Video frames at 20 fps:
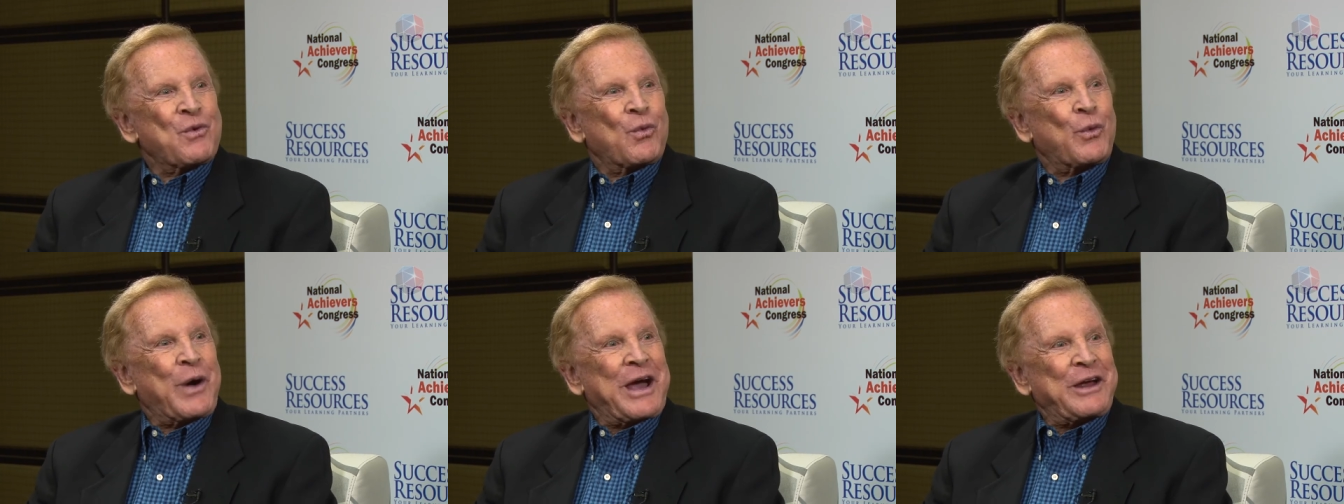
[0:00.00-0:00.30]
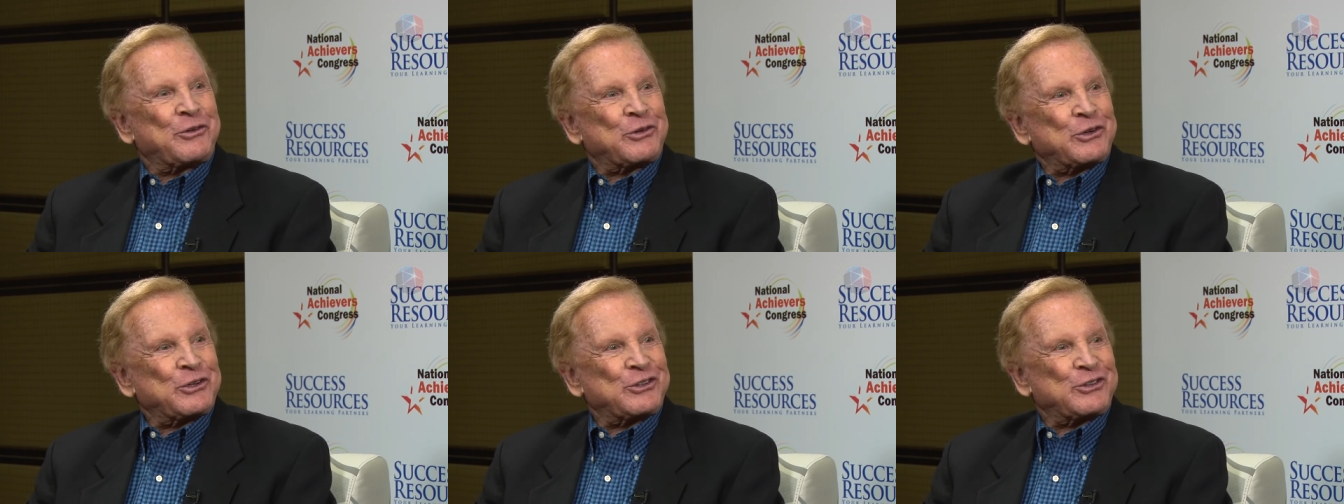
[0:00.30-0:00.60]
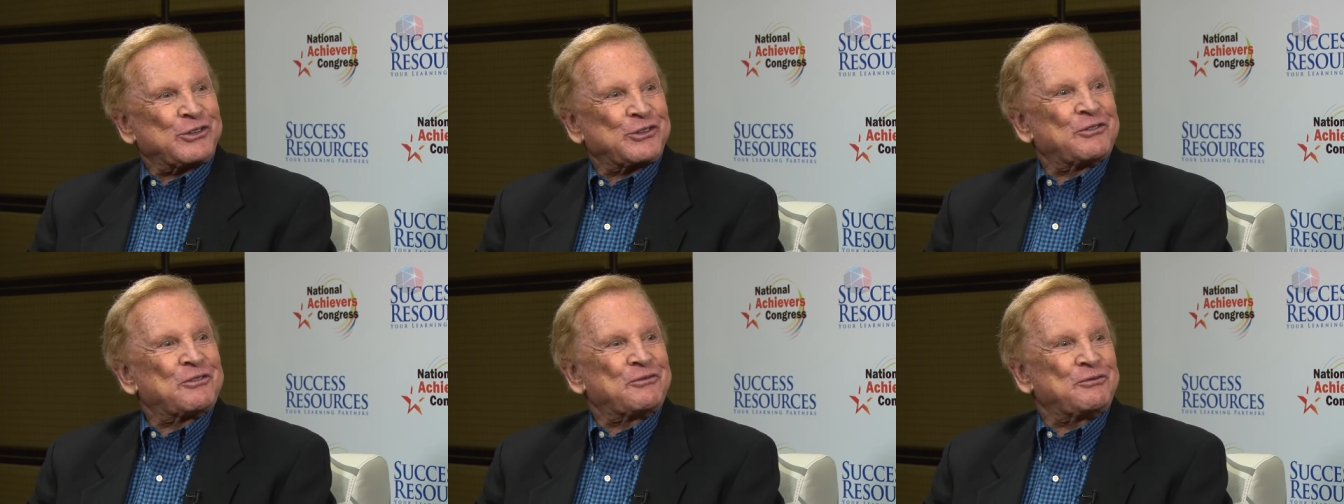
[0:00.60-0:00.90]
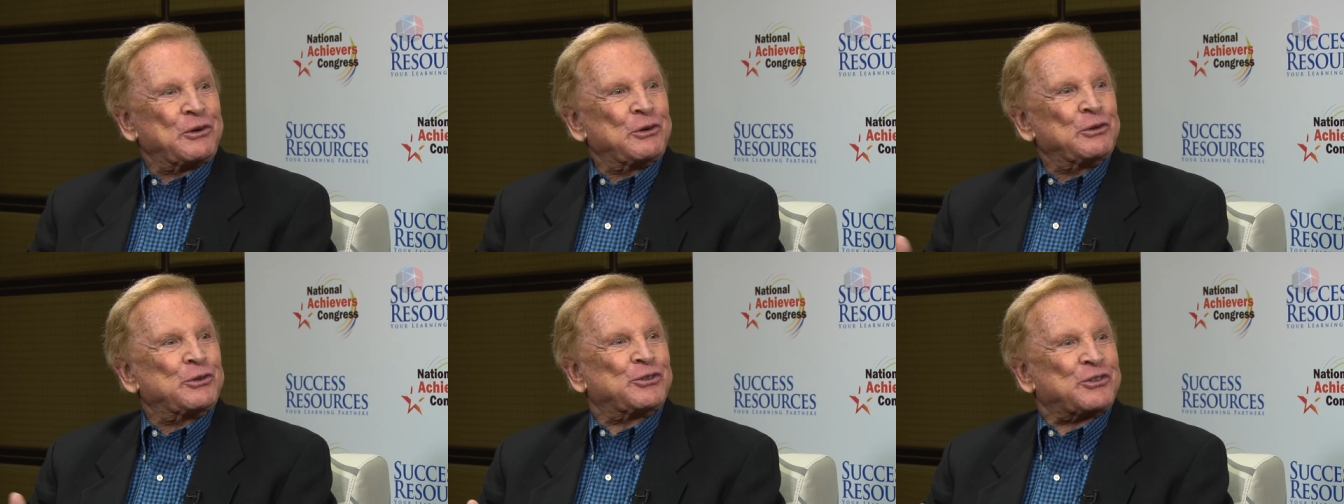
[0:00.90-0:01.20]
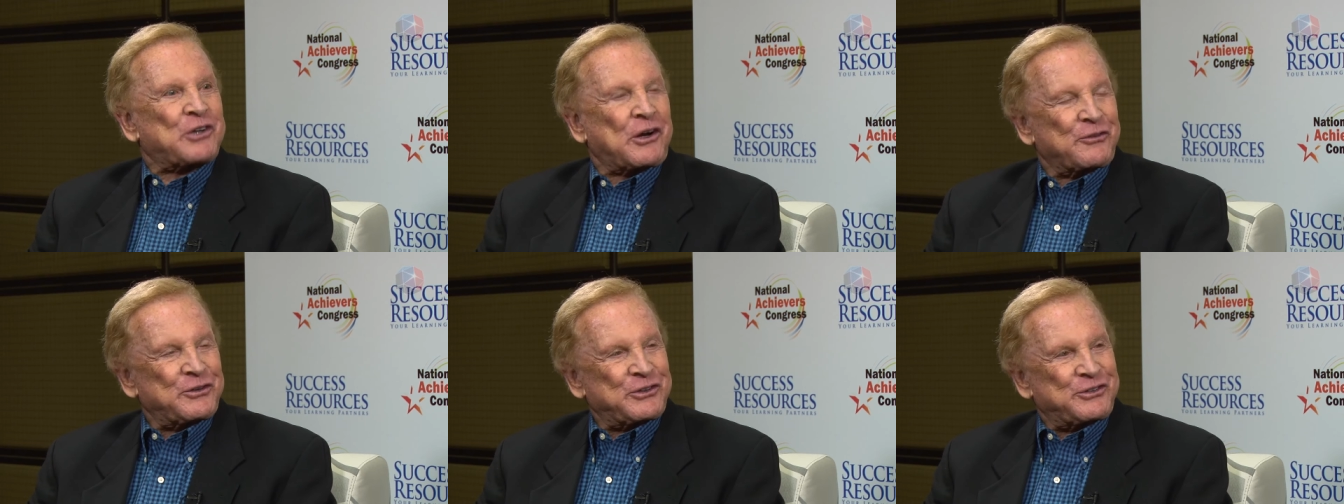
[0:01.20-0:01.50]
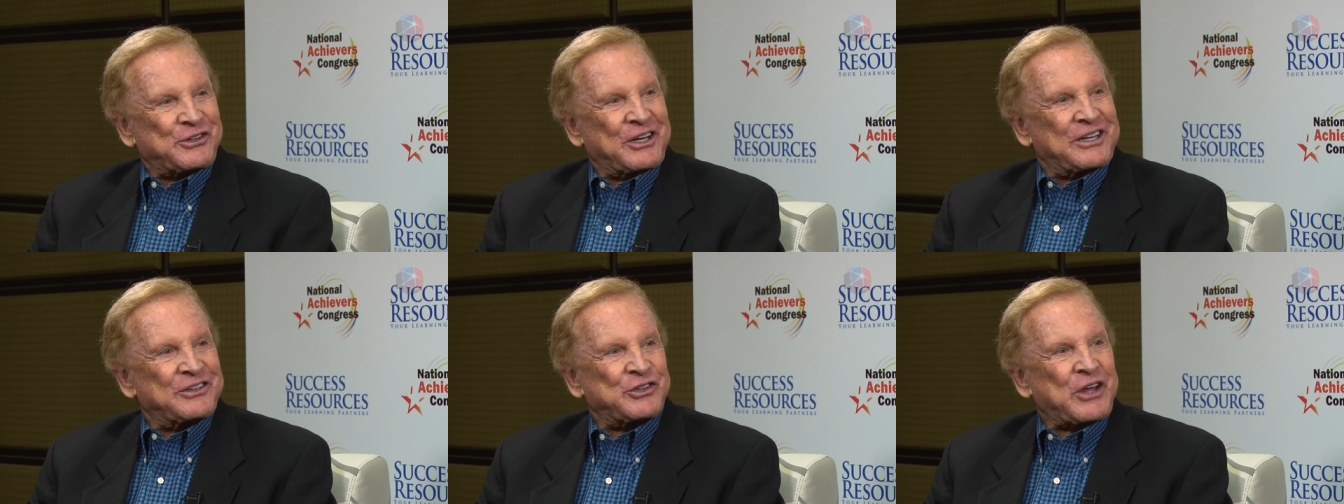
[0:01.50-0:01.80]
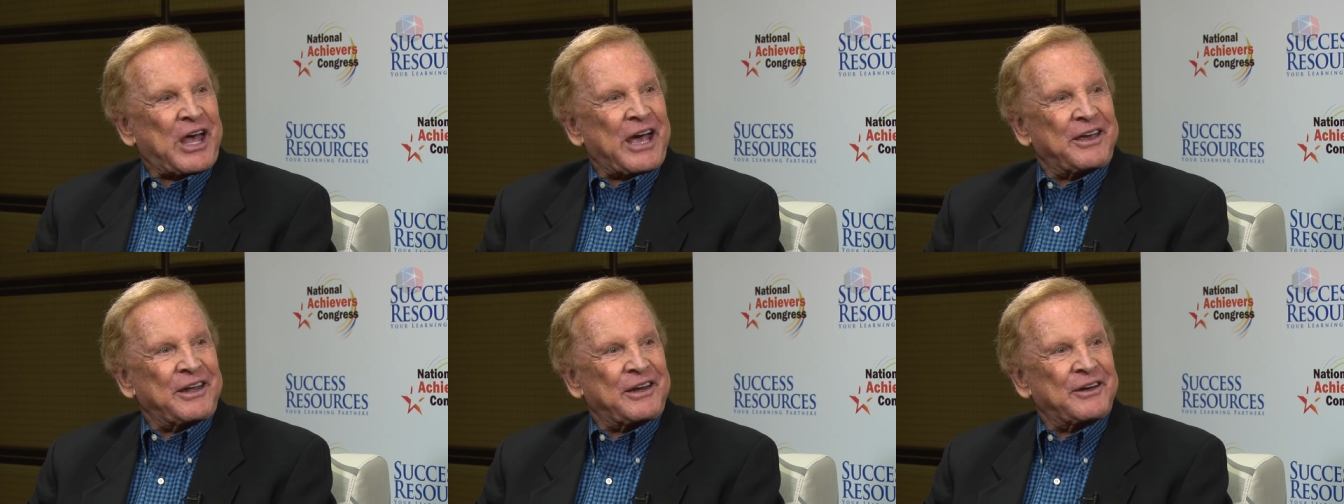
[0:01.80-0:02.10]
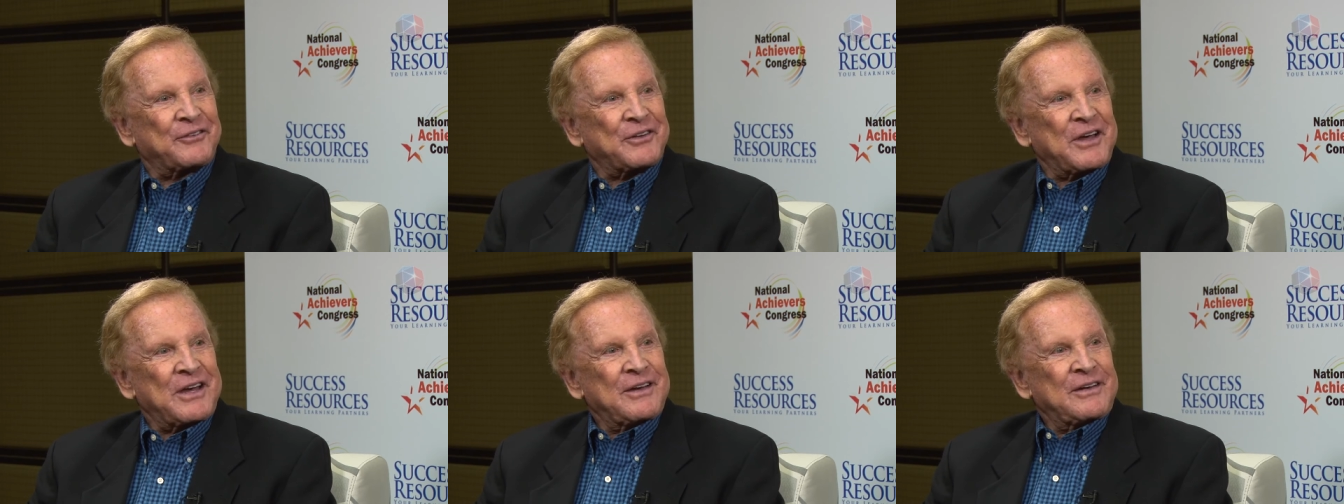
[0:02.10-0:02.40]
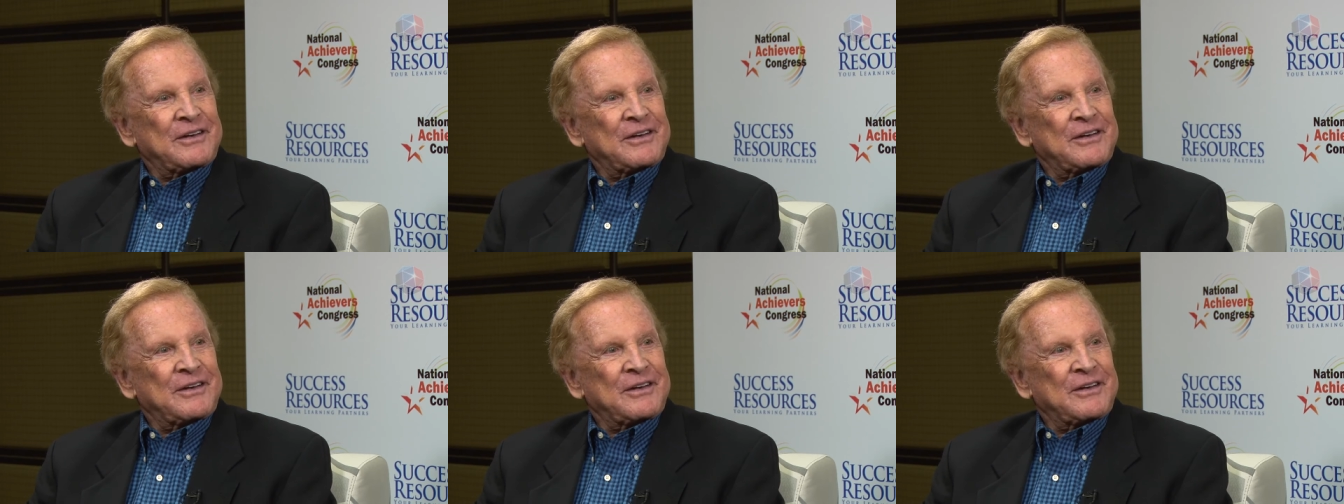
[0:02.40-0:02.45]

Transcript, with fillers: waitress, food service executive.